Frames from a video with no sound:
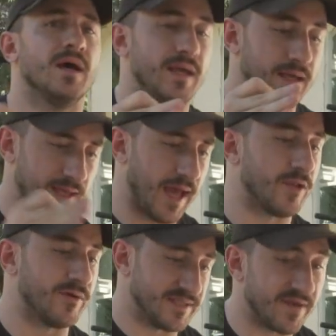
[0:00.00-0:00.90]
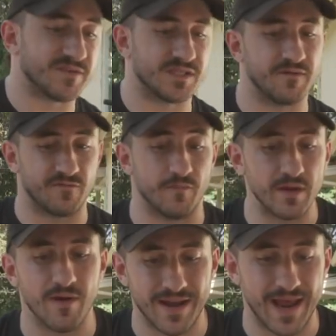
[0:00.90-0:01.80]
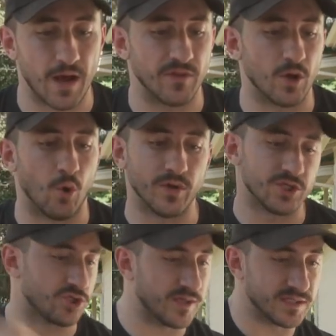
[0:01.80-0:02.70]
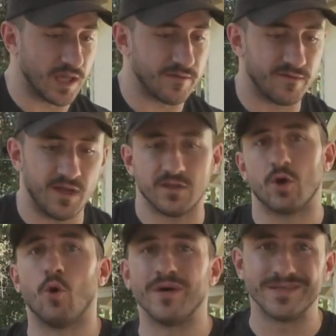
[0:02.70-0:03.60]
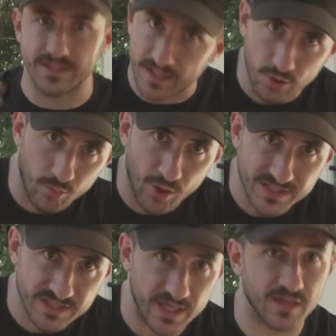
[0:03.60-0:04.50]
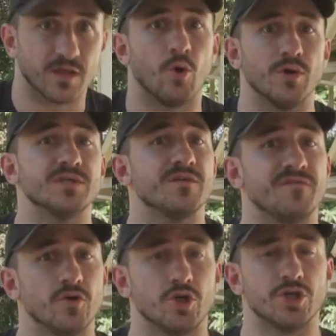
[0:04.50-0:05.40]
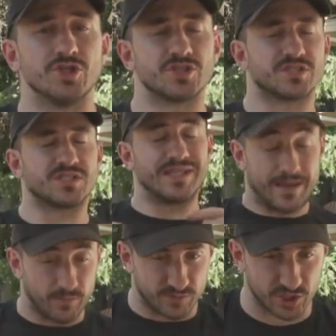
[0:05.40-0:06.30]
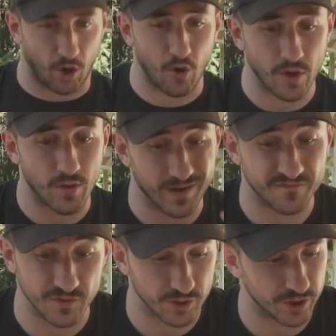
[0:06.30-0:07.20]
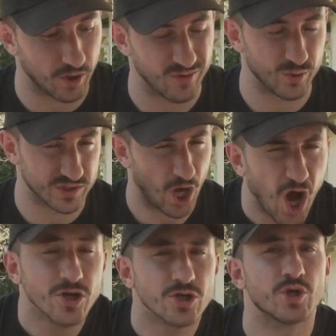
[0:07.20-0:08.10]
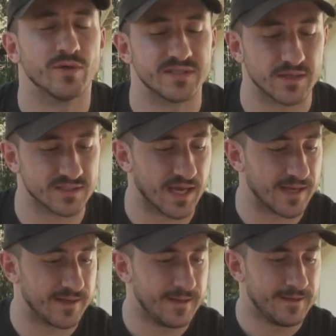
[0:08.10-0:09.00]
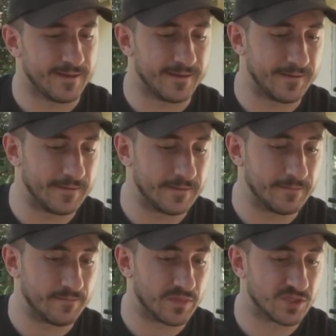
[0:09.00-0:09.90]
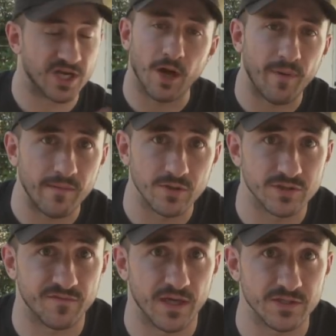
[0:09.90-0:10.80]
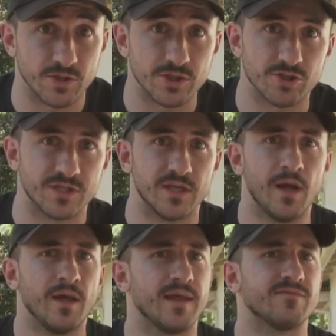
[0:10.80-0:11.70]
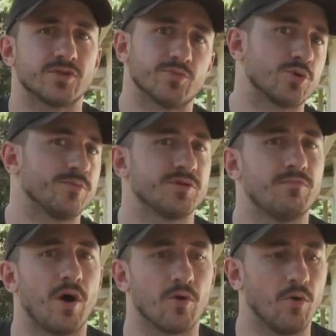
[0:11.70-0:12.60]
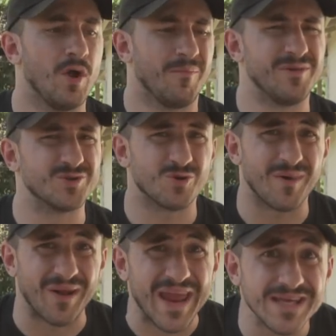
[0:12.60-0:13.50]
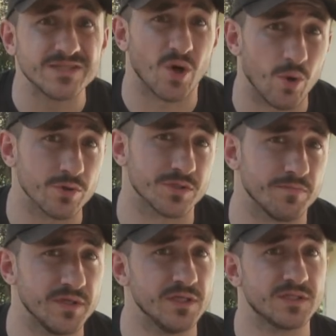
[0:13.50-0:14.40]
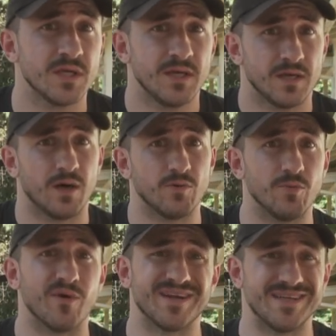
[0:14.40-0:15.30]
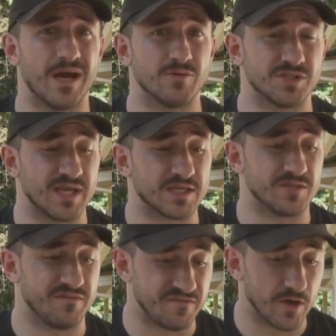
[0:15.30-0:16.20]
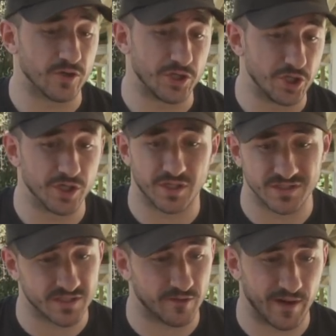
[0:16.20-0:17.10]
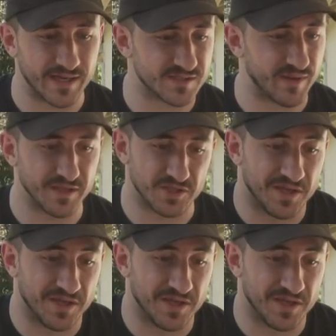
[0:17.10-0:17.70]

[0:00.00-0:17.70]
a calorie deficit. And for me right now, the goal is shreds life. The goal is to get a little more aesthetic. The goal is to feel good. Just slammed a bunch of cardio and I'm feeling good, although it's 100 degrees outside. Um, check out Bite Meals if you guys are interested. They have a subscription model. Meals are about $8 a piece uh, when you break it down, which is actually fairly good considering I spend